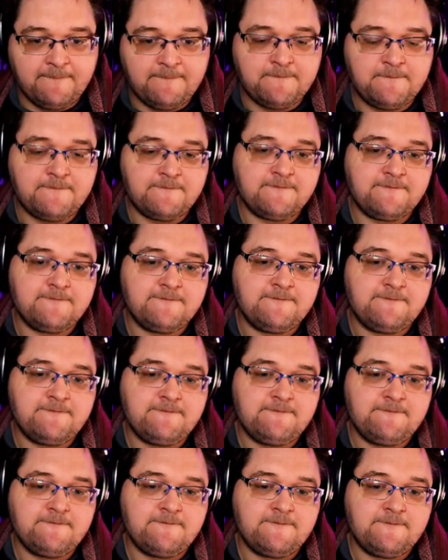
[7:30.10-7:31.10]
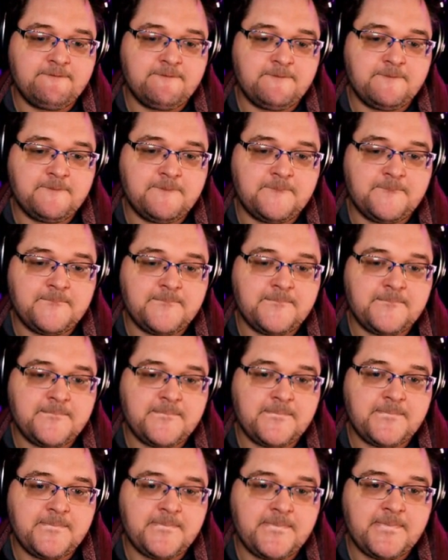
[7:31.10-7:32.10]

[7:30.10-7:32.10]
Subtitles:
(silent)